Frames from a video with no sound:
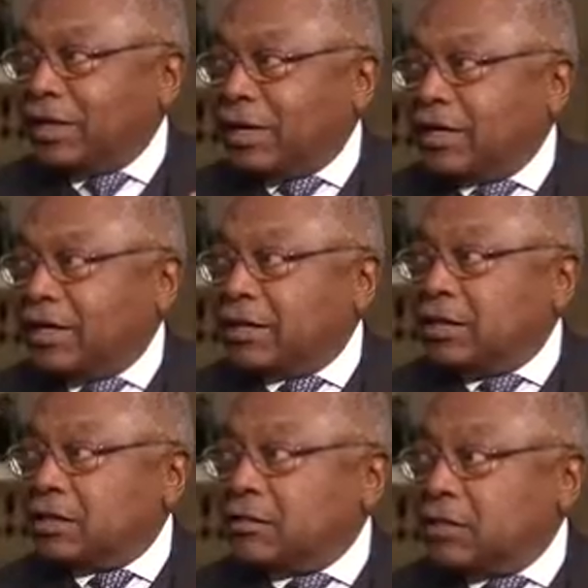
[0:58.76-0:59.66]
liking. I
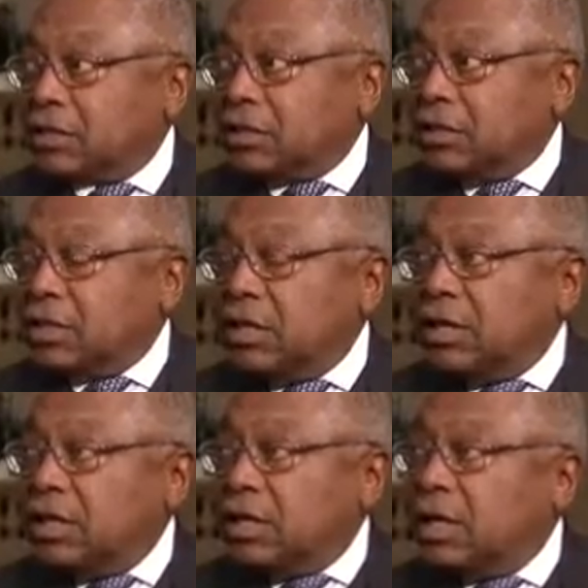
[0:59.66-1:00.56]
think the president
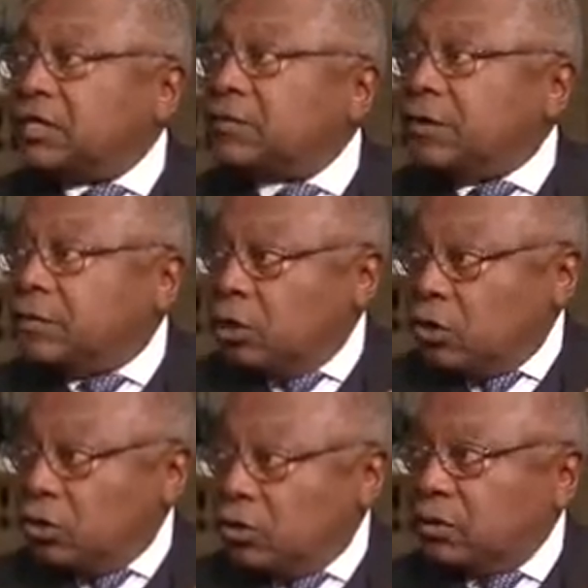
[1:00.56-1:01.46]
has to be
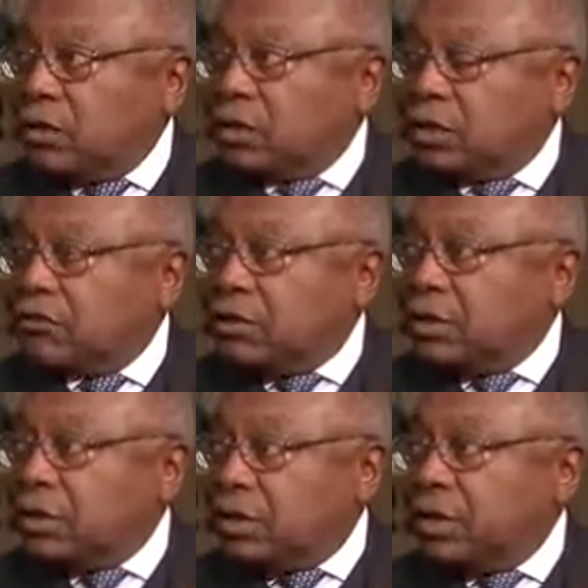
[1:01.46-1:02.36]
bold. The
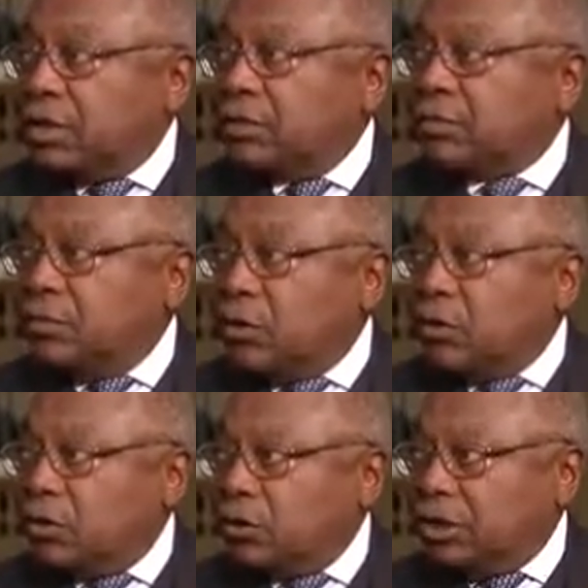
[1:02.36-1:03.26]
country needs
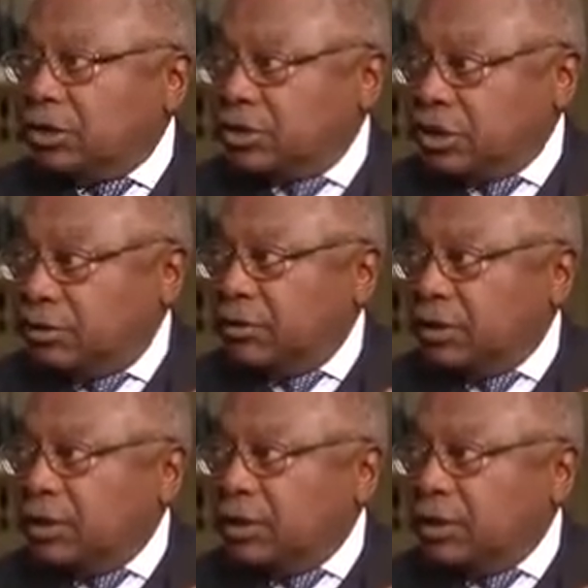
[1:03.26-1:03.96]
bold leadership.